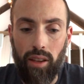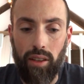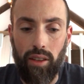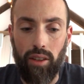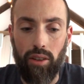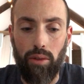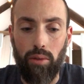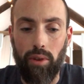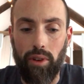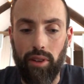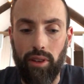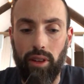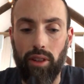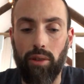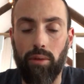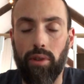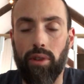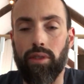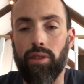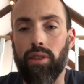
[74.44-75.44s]
one of the
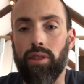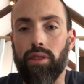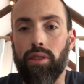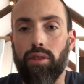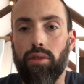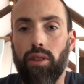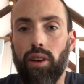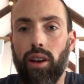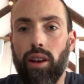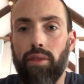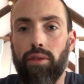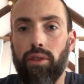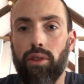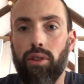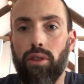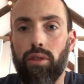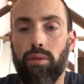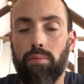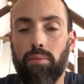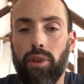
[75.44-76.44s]
other ones is you have
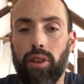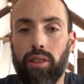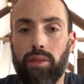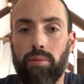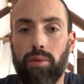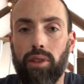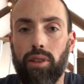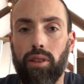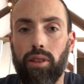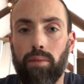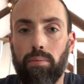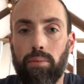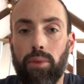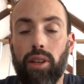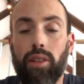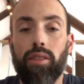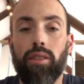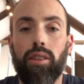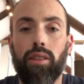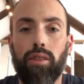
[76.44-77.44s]
your own
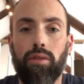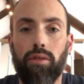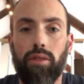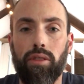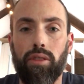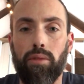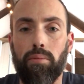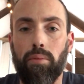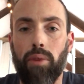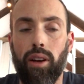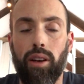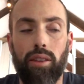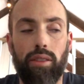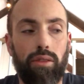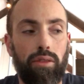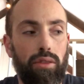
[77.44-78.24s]
best interest in mind.